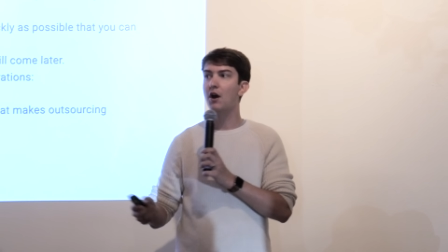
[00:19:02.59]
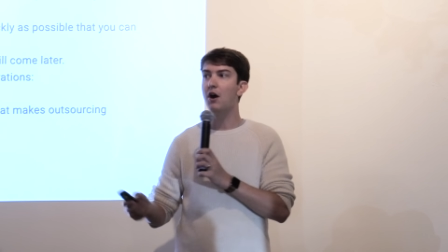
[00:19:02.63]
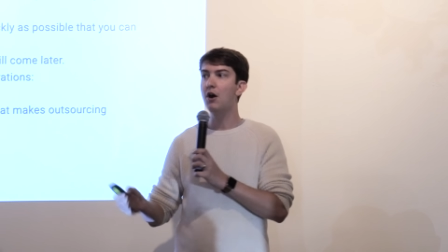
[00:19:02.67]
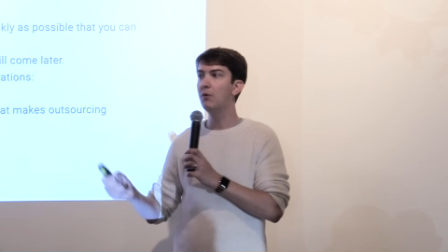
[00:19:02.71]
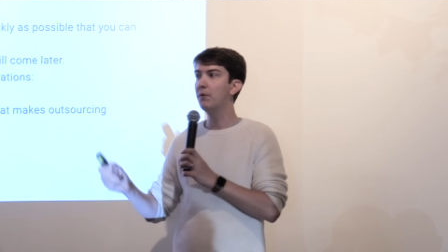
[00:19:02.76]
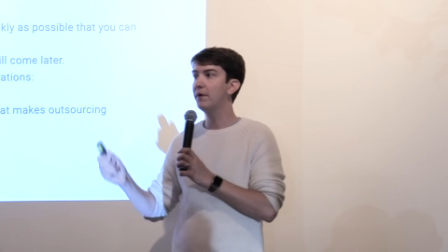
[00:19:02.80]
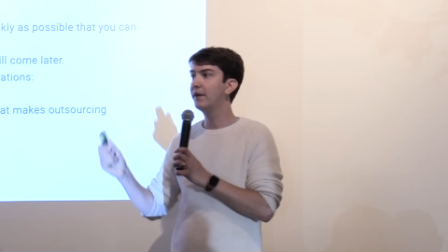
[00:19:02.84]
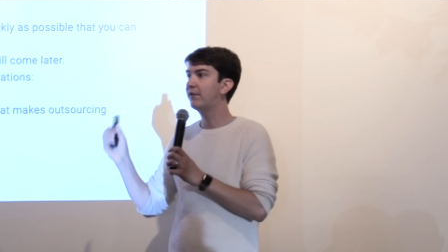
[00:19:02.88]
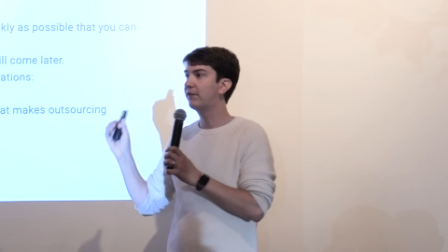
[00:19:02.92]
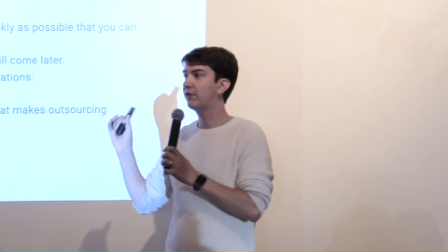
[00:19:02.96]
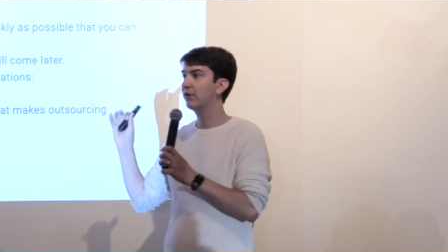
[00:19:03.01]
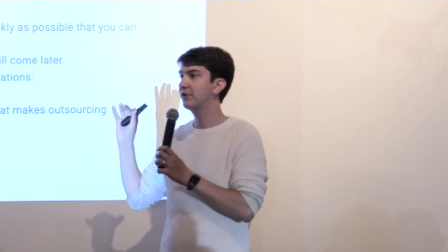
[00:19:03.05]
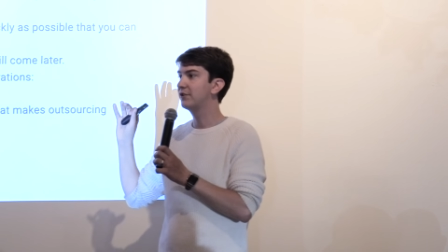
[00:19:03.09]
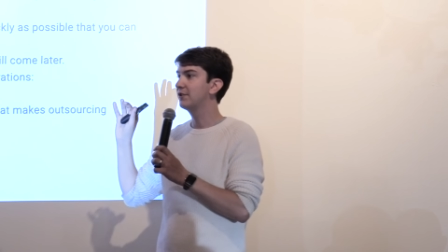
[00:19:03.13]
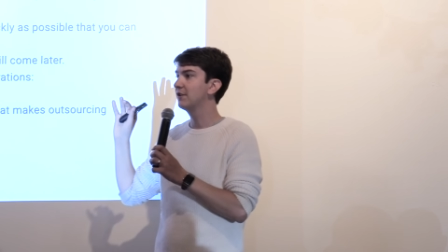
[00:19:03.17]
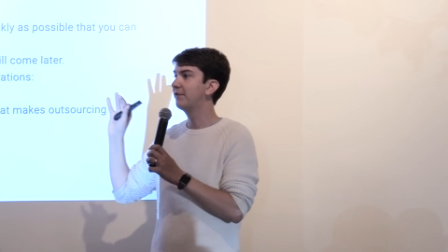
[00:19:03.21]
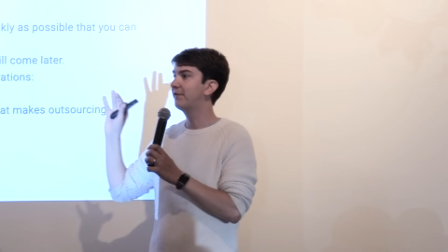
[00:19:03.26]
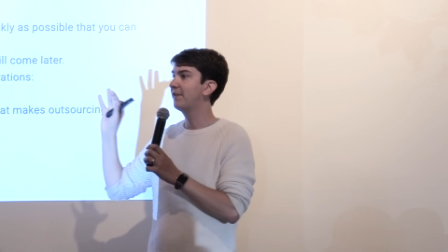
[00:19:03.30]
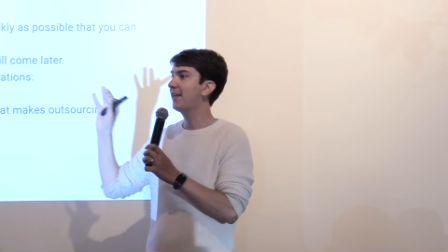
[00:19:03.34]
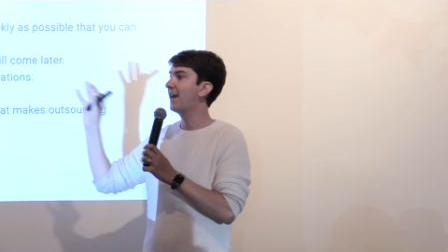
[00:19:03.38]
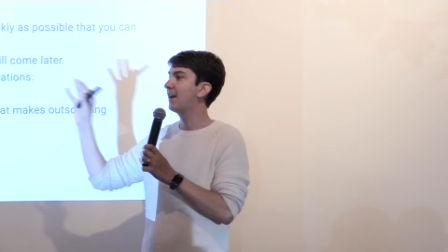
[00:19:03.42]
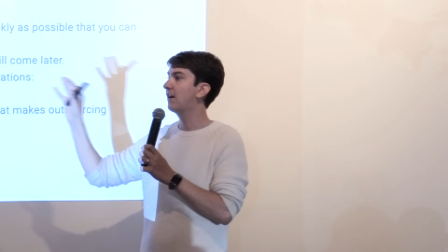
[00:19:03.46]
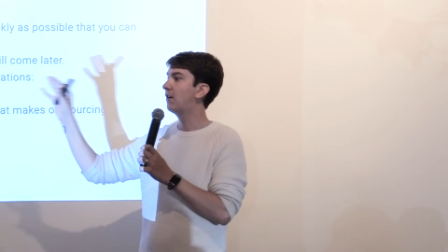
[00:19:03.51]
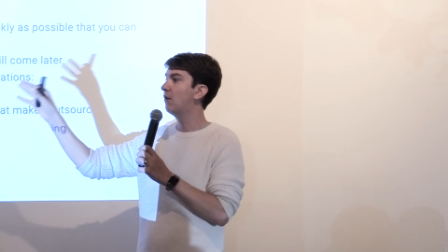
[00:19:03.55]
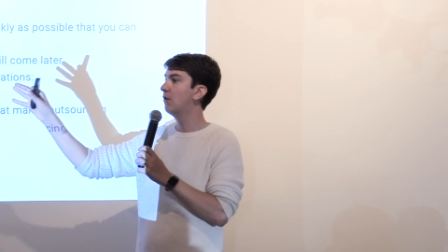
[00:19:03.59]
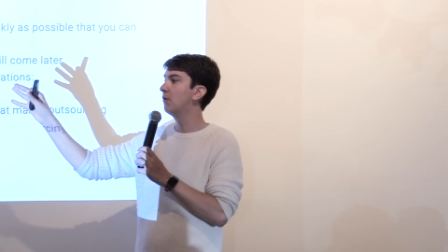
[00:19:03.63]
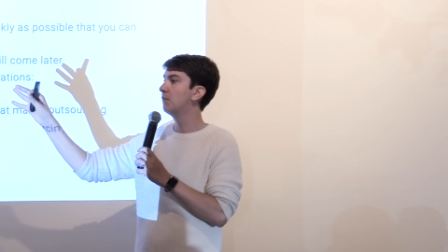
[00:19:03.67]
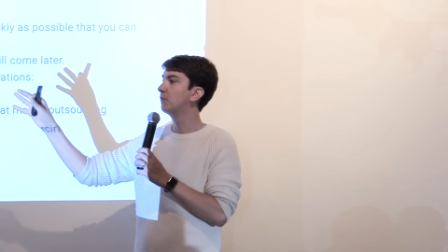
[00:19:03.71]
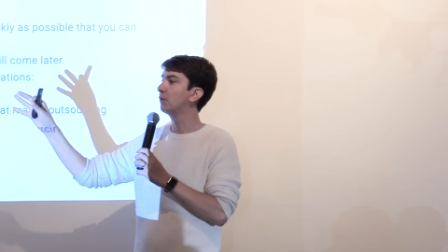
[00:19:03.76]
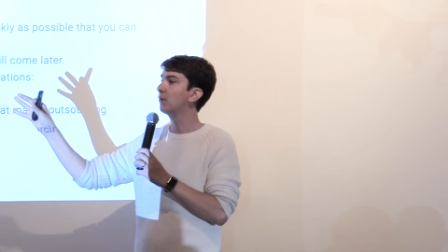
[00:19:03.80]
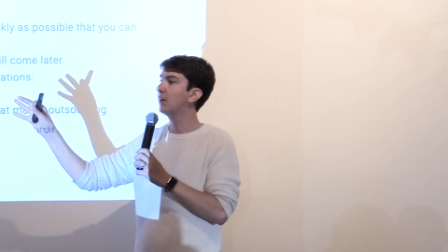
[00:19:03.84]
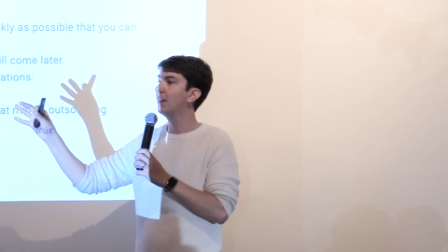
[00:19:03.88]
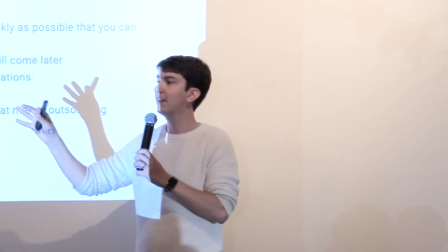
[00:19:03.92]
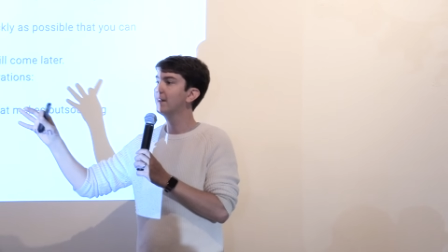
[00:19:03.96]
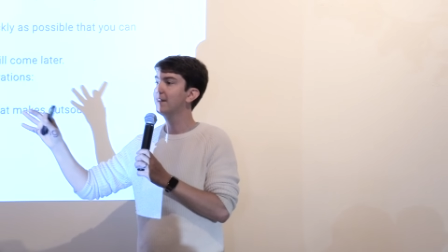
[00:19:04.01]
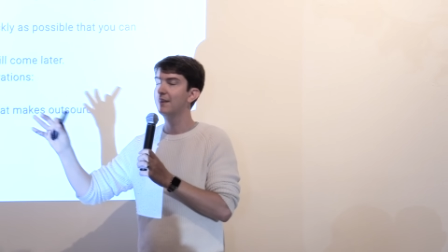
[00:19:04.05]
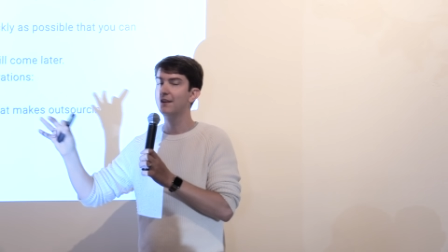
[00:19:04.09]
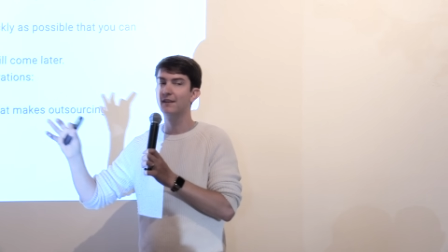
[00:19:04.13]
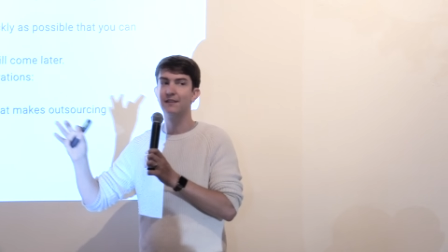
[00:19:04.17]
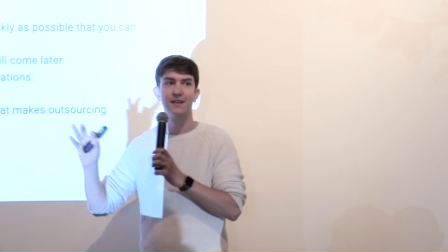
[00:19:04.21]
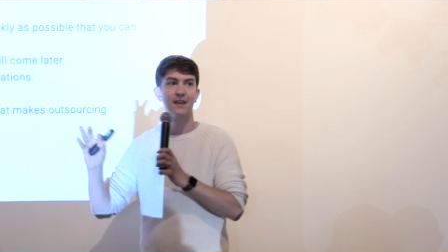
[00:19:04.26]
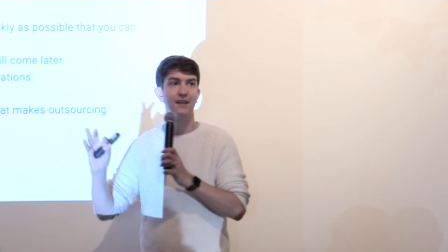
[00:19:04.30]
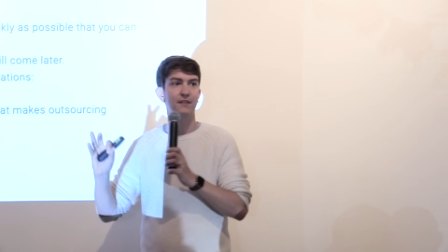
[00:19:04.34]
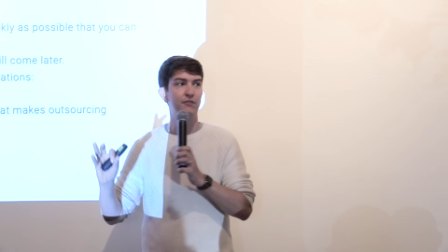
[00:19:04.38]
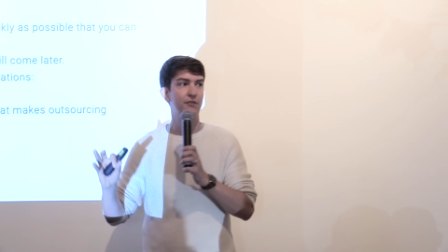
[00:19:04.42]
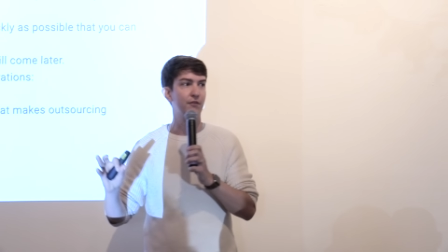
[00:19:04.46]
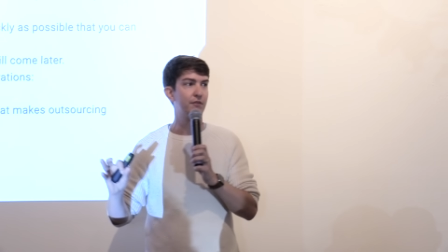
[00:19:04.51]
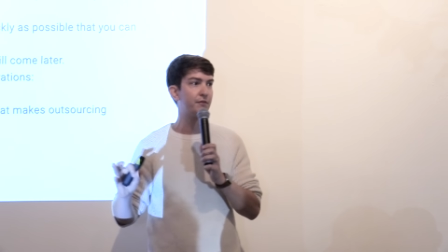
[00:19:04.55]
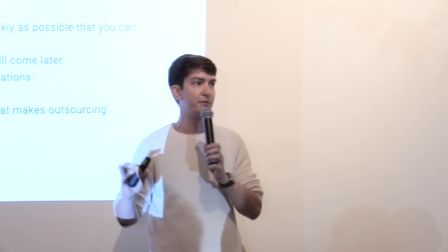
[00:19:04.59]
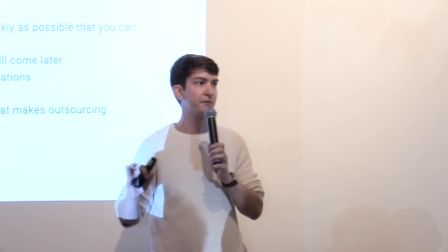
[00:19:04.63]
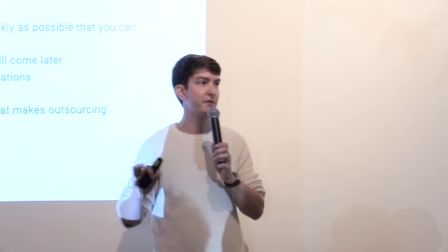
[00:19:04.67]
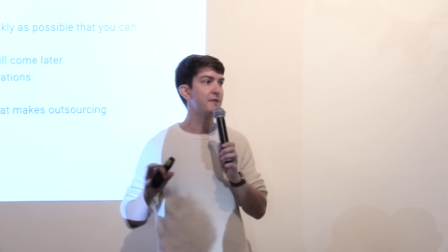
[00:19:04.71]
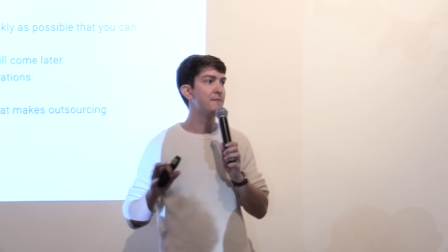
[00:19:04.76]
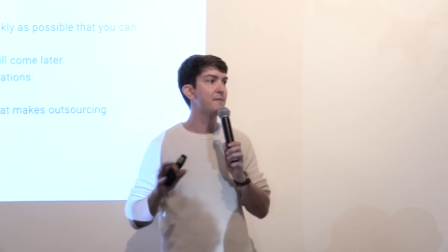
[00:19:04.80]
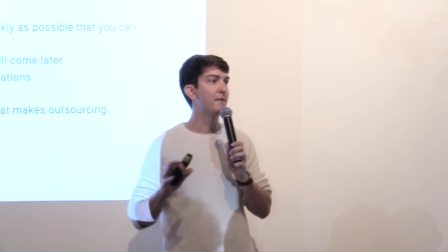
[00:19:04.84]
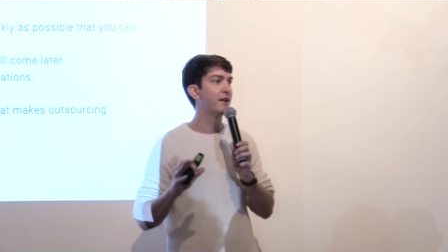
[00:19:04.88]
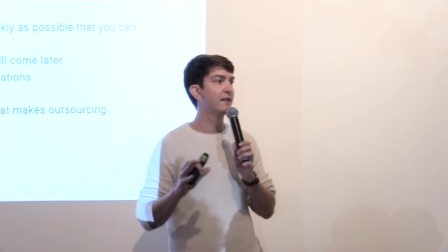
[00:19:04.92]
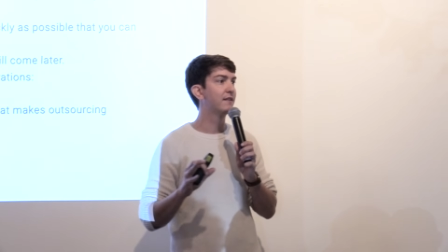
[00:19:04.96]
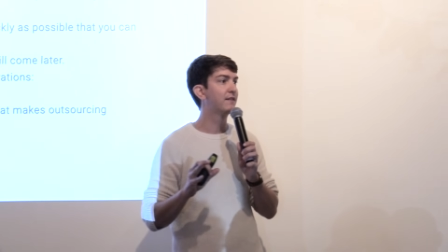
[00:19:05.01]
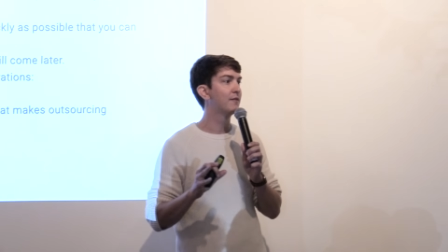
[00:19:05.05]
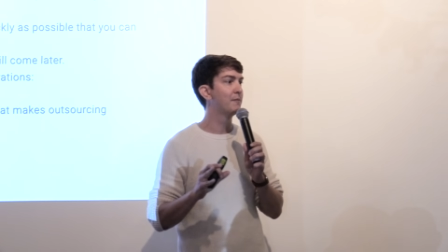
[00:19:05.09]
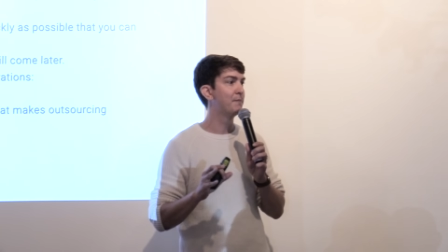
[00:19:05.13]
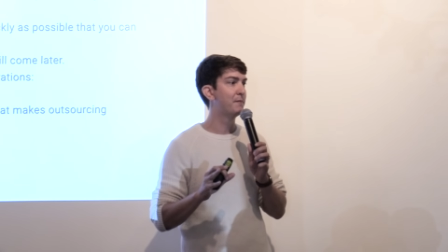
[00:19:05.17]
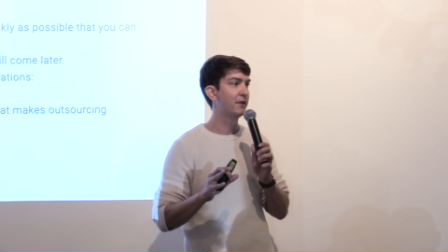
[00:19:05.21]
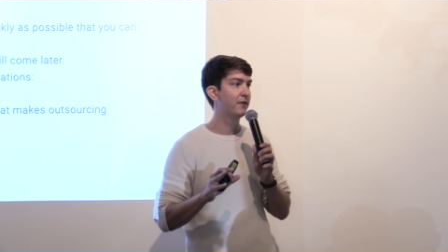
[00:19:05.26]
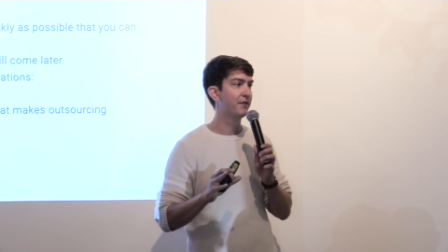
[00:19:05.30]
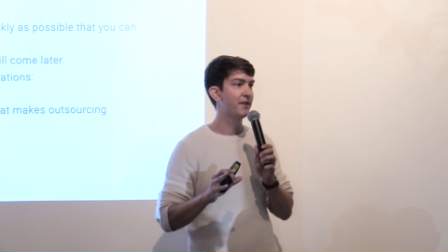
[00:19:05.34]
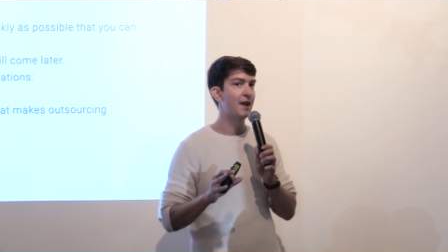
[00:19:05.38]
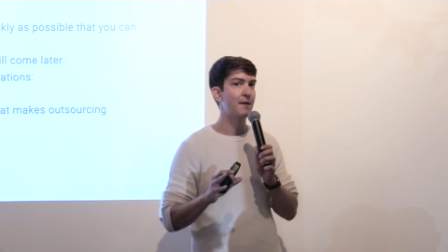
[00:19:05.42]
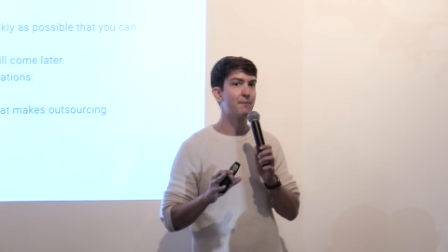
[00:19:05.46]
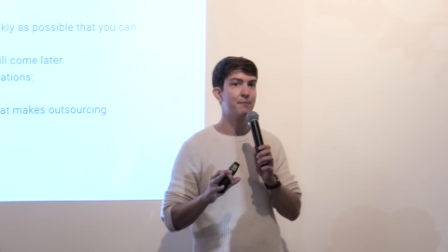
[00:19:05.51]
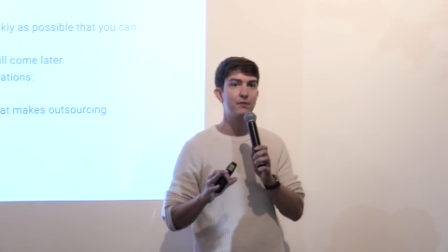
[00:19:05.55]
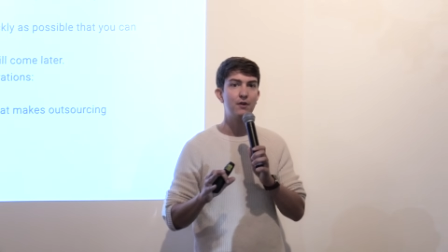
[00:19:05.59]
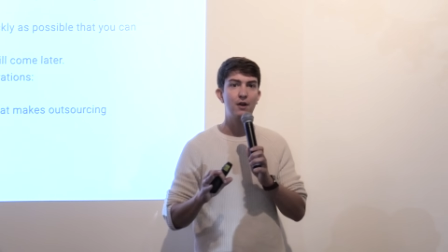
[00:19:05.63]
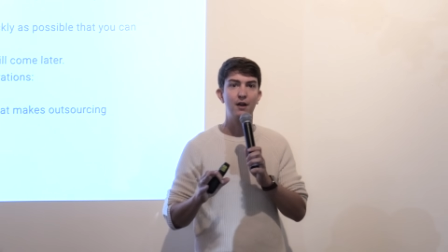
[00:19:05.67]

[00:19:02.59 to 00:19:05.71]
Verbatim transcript: always searching for that home run and it takes you 3 months to build that